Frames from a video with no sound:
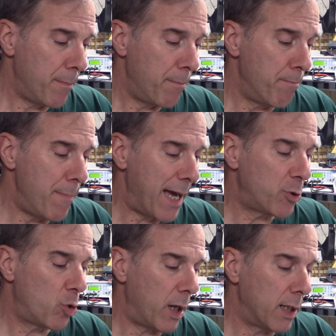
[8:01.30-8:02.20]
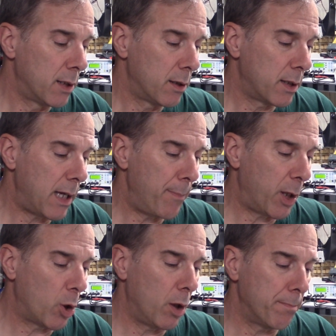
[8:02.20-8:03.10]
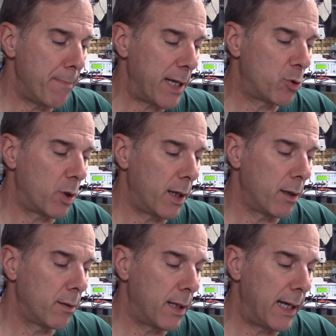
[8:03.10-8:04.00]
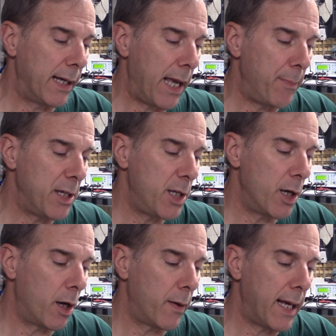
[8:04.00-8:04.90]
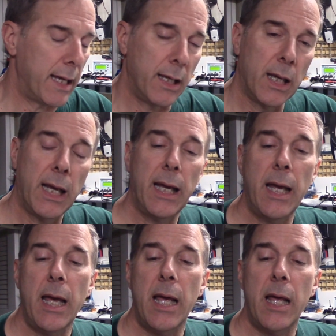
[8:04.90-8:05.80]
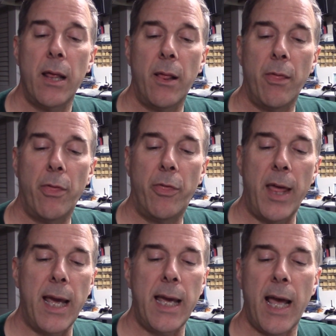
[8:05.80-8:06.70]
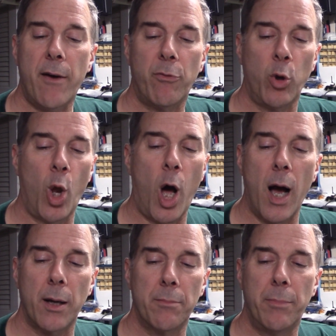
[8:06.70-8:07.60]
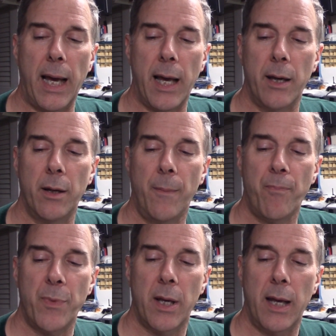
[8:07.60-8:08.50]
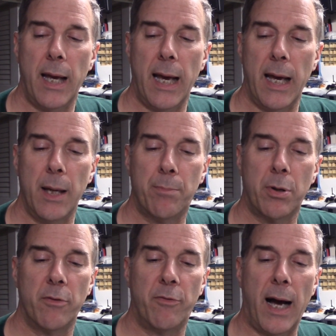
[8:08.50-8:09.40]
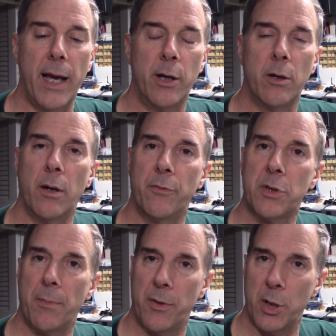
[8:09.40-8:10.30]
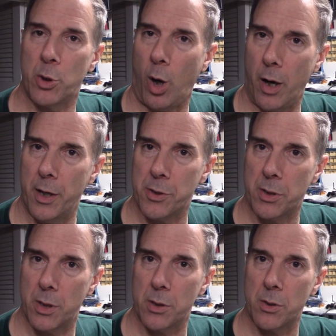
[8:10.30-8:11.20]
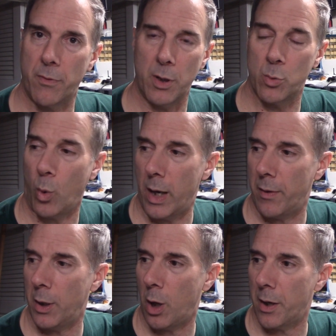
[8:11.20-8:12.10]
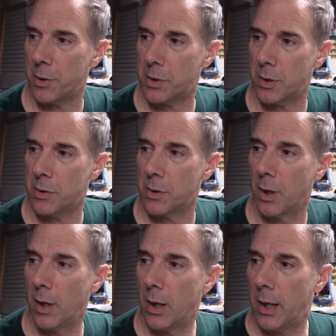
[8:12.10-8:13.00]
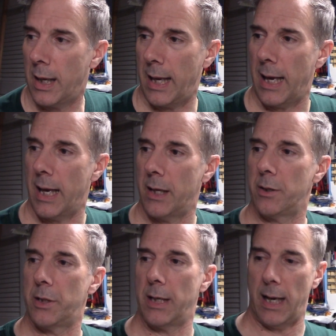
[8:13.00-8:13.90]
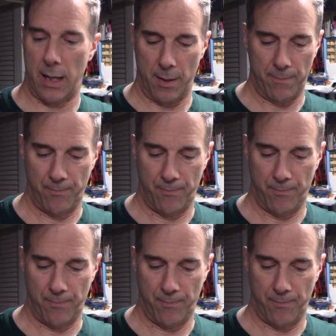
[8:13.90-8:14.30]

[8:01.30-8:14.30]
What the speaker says: Metra, a company called Metra, M-E-T-R-A, they have long been a provider of some of these harnesses, these wiring harnesses, and I